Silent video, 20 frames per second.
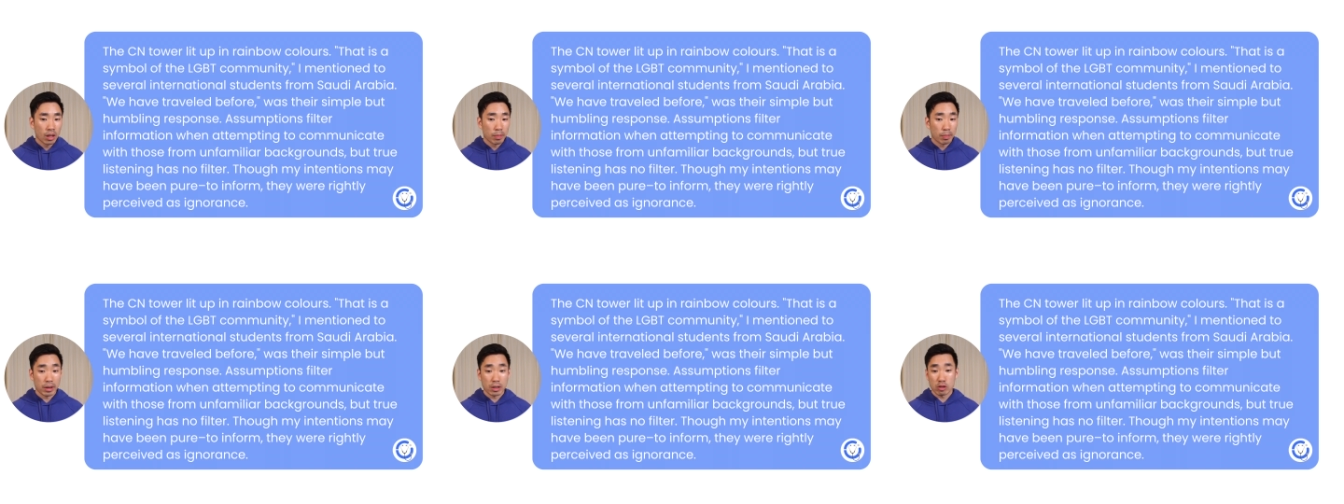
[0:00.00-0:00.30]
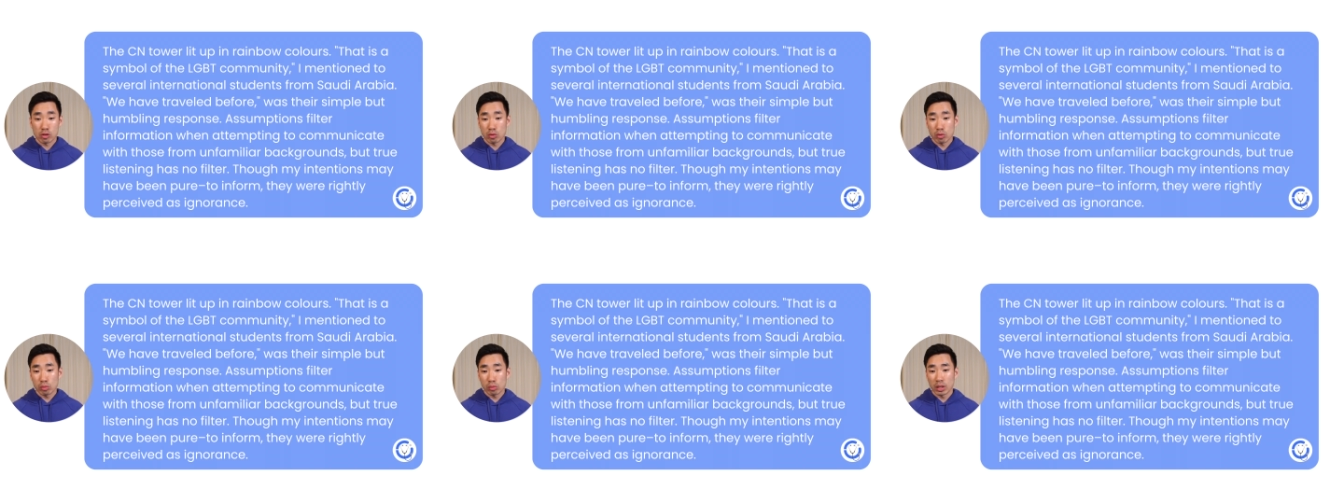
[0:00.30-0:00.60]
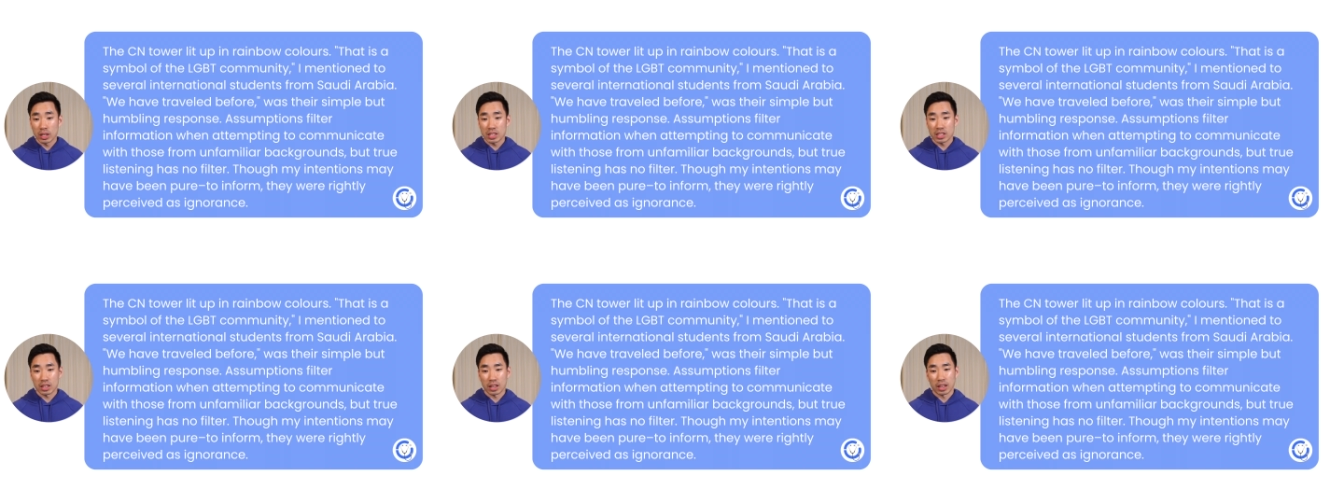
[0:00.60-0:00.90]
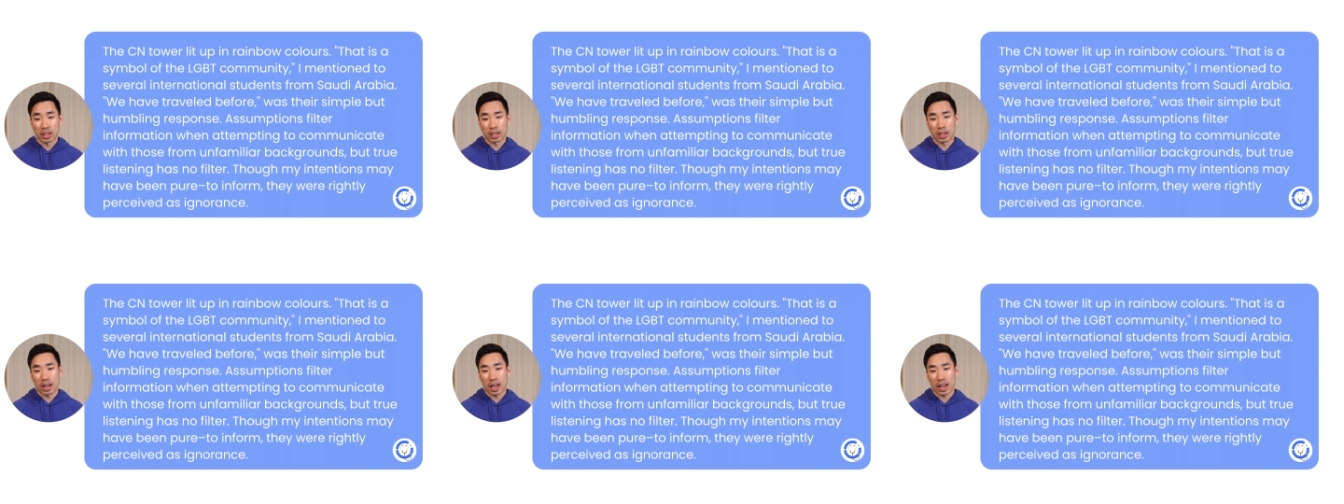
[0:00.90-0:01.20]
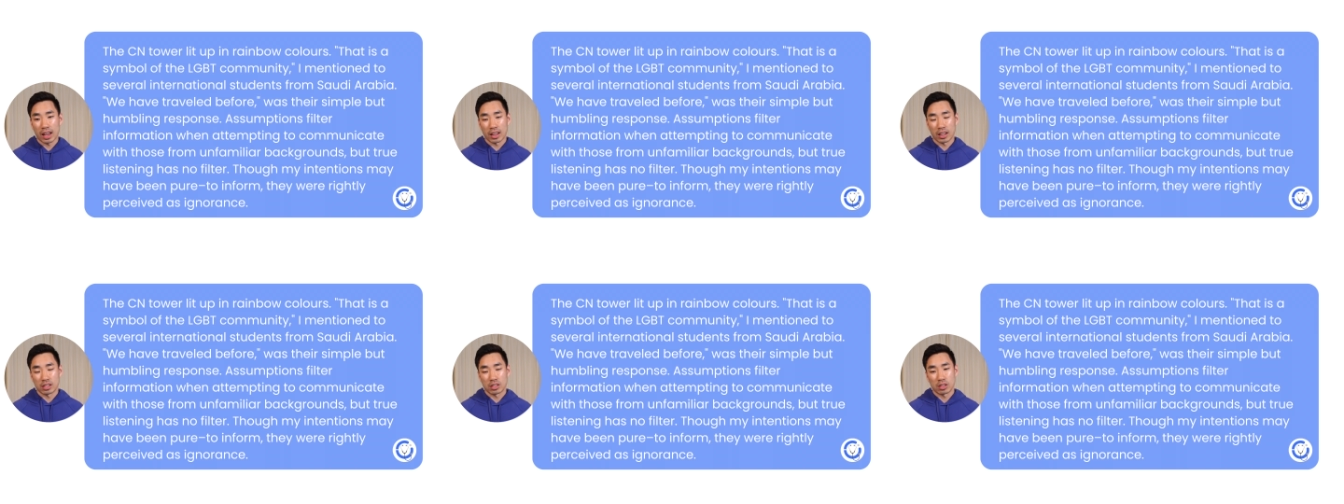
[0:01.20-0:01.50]
but true listening
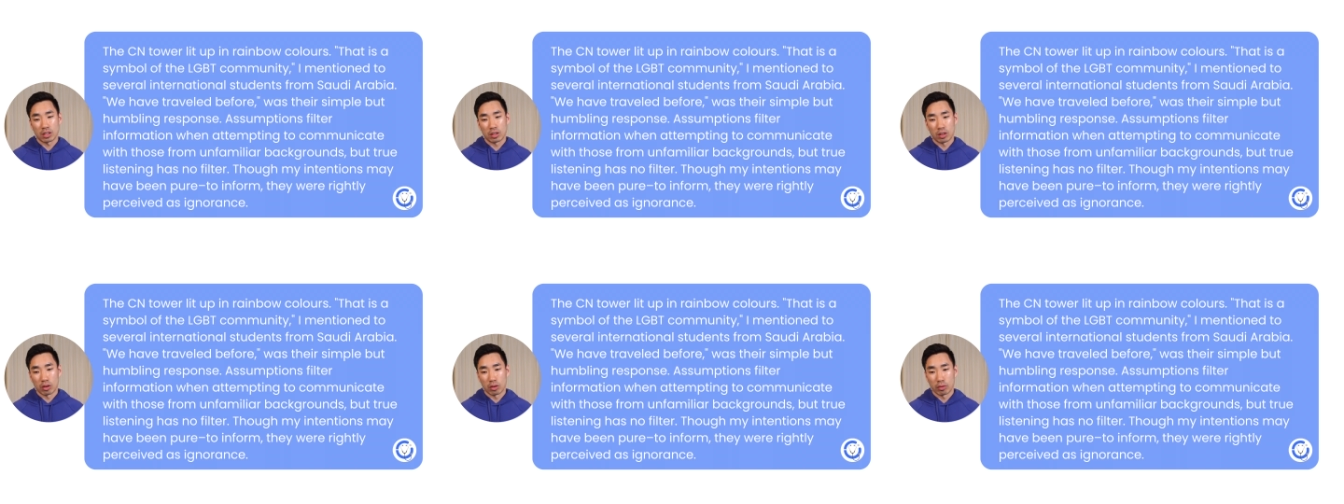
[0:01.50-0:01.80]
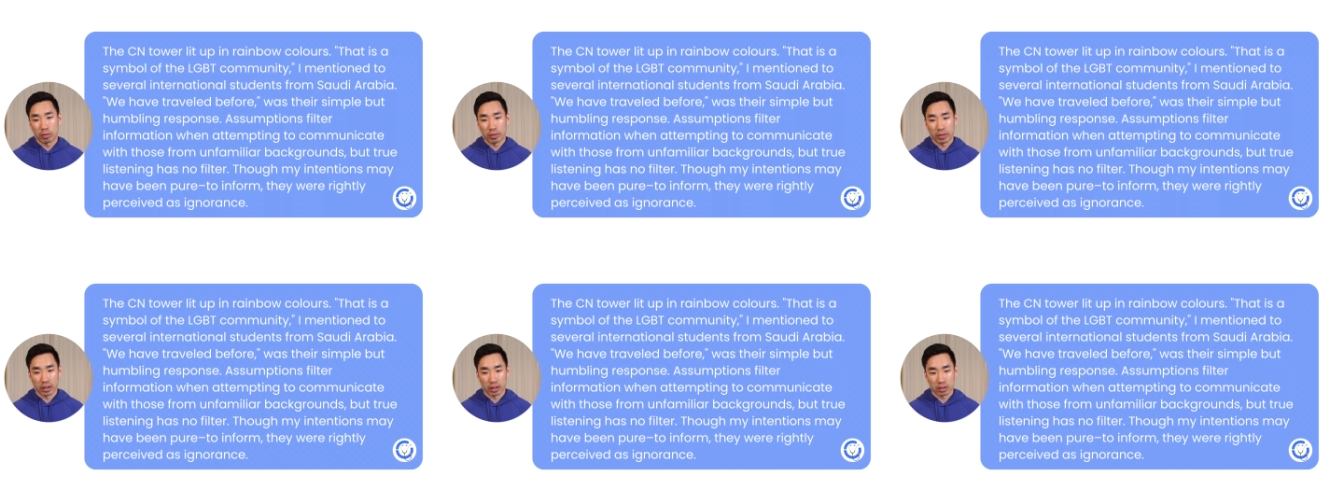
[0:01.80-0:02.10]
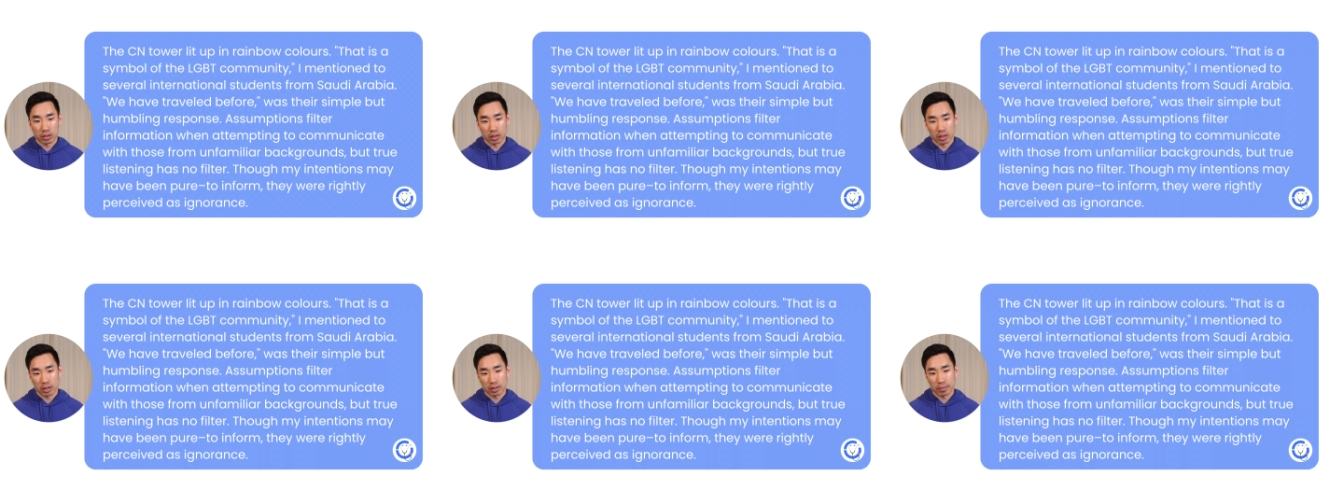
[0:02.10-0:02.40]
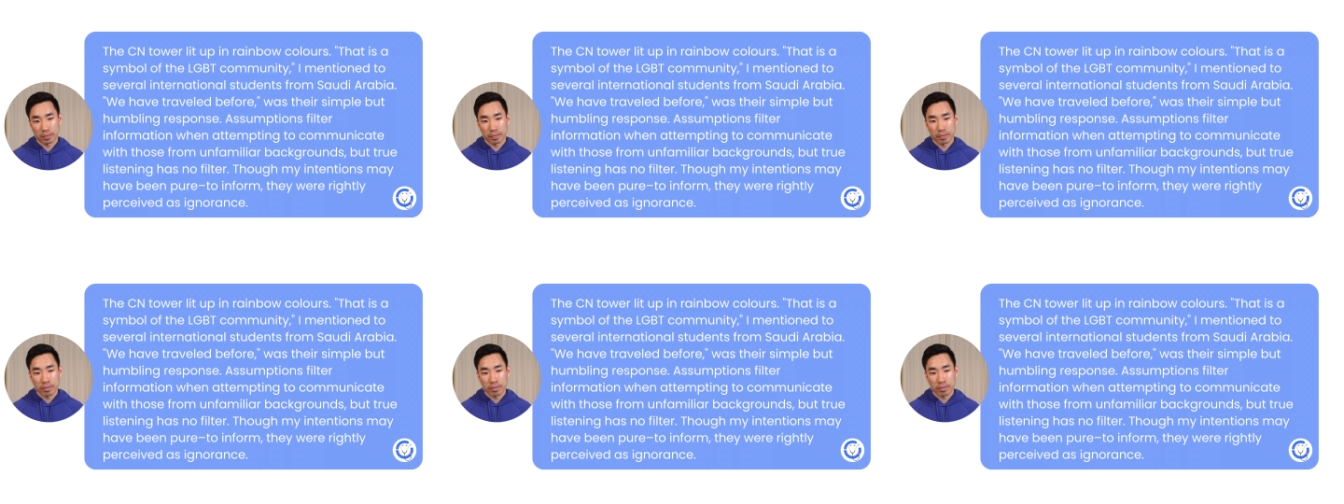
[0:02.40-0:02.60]
has no filter.